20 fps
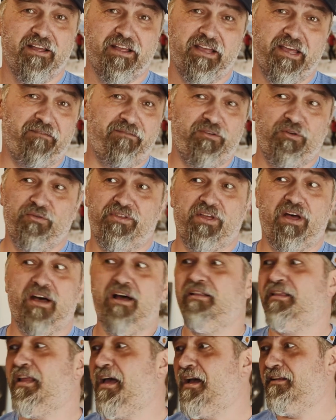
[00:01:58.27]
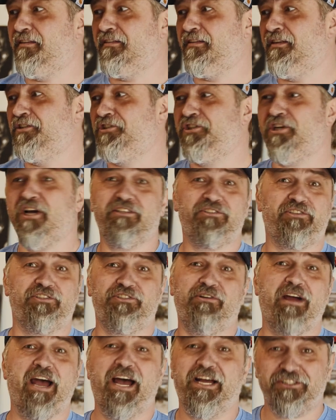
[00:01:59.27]
if you thought that the shots were
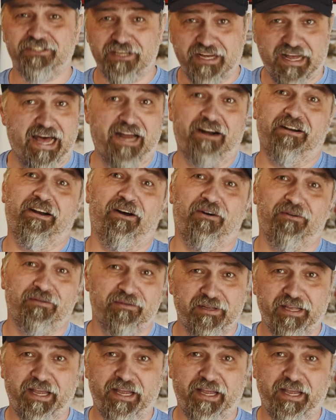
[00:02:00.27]
trash. I don't know.